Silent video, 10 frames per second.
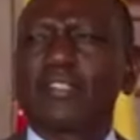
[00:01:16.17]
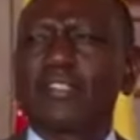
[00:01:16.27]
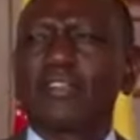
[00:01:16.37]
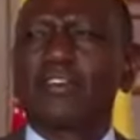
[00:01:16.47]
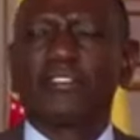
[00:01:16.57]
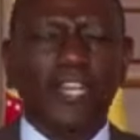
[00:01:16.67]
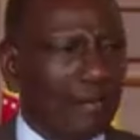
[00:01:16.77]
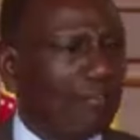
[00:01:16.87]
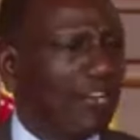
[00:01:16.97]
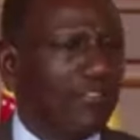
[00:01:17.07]
of the
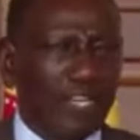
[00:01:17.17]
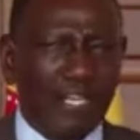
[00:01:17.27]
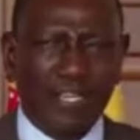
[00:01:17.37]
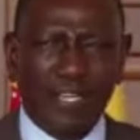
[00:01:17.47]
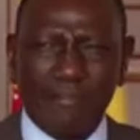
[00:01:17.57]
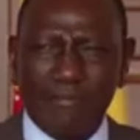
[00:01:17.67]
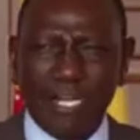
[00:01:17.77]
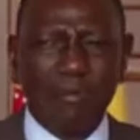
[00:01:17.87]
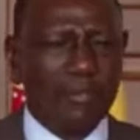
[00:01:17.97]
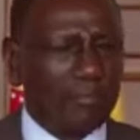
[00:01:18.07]
government of Kenya and
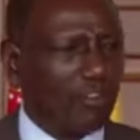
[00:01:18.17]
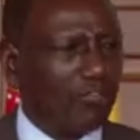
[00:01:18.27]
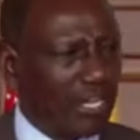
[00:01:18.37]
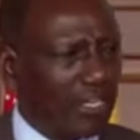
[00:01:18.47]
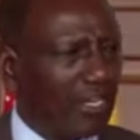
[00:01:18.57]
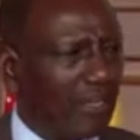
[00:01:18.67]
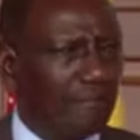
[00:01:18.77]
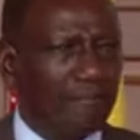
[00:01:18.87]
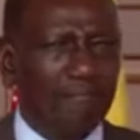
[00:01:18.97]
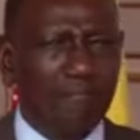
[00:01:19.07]
people of Kenya,
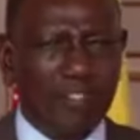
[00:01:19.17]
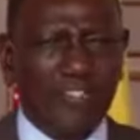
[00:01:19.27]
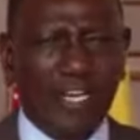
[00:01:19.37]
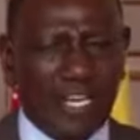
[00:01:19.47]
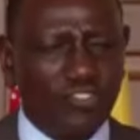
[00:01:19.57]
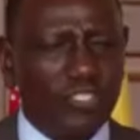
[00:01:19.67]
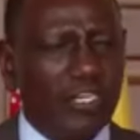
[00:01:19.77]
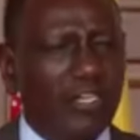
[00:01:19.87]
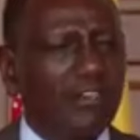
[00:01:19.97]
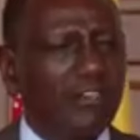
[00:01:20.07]
Mr. Kanja,
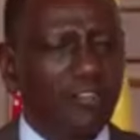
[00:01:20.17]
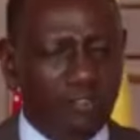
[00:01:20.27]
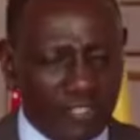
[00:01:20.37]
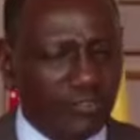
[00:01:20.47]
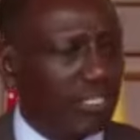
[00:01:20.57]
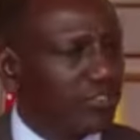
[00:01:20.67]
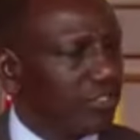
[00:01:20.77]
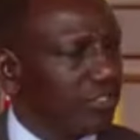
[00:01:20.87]
congratulations.